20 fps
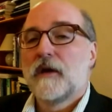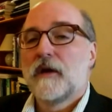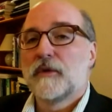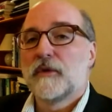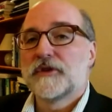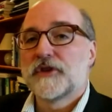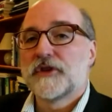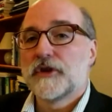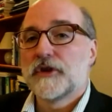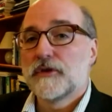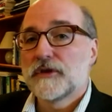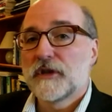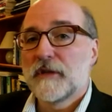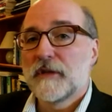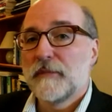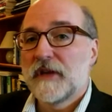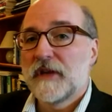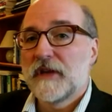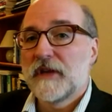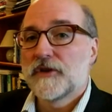which usually
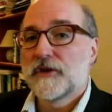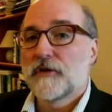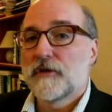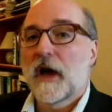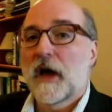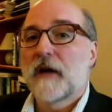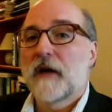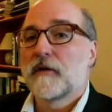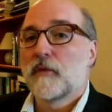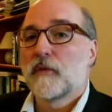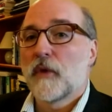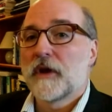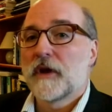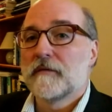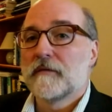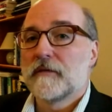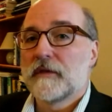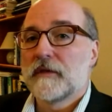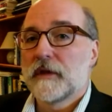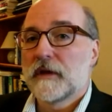means you're not on one
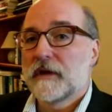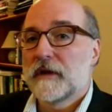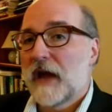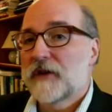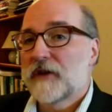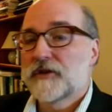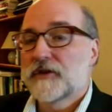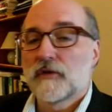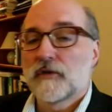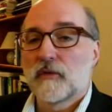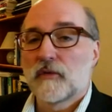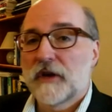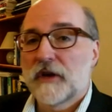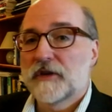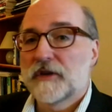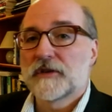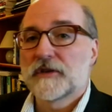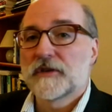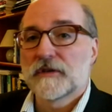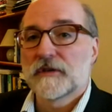of the national
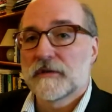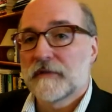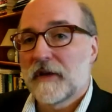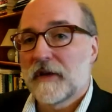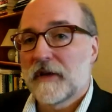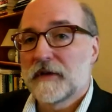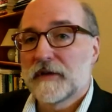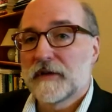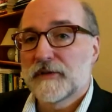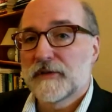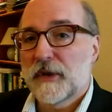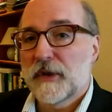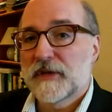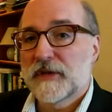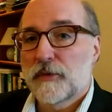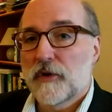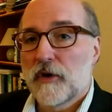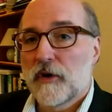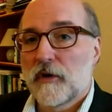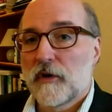registers of
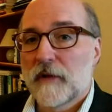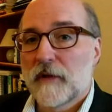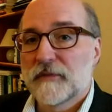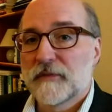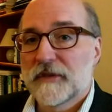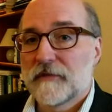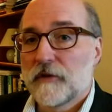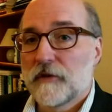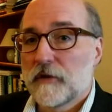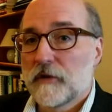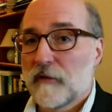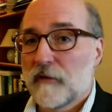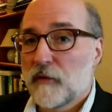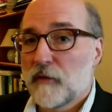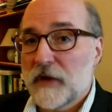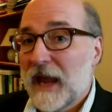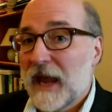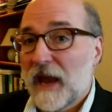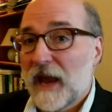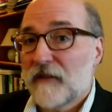evidence-based programs. If
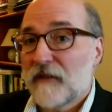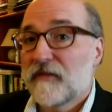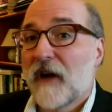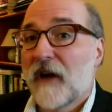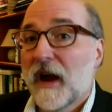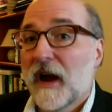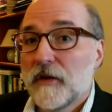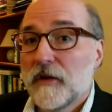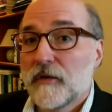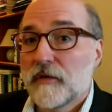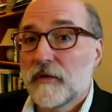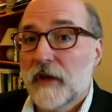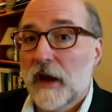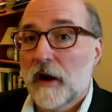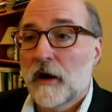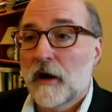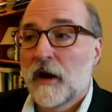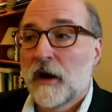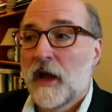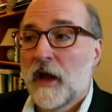we can't find you
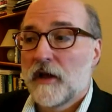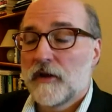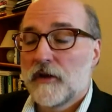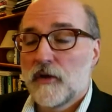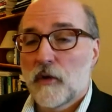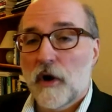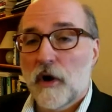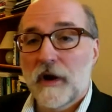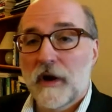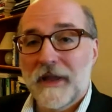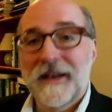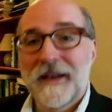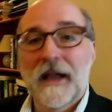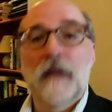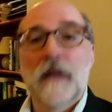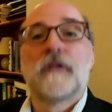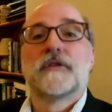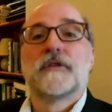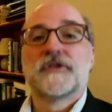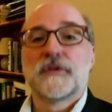there, you are
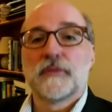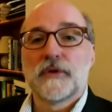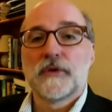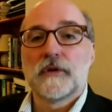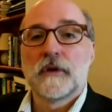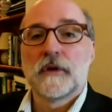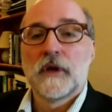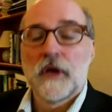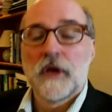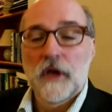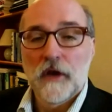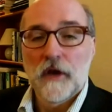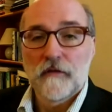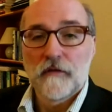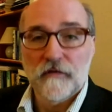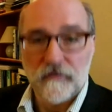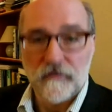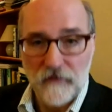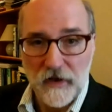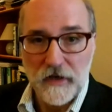ineligible
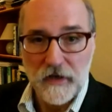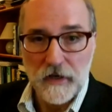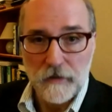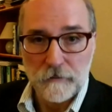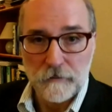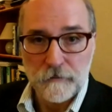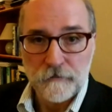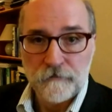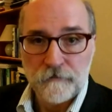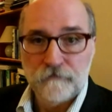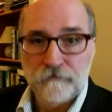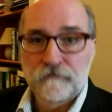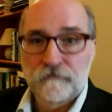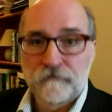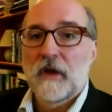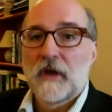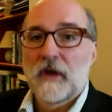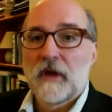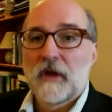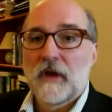for funding,
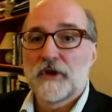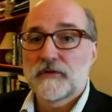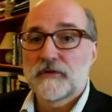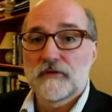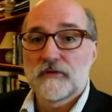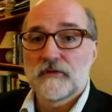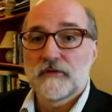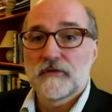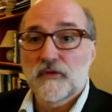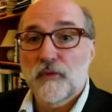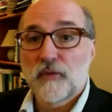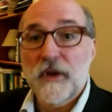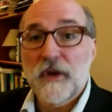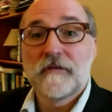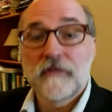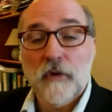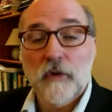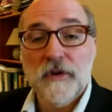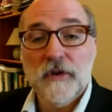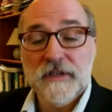which just
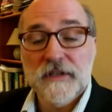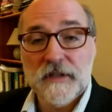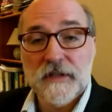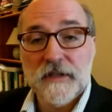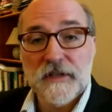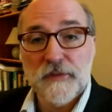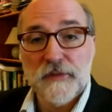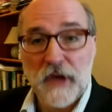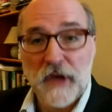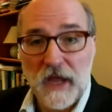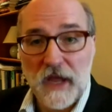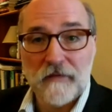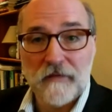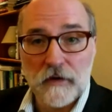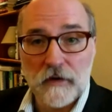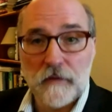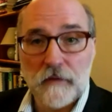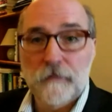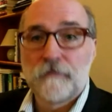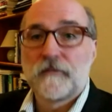reinforces this
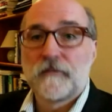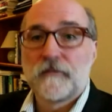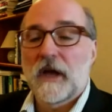behavior.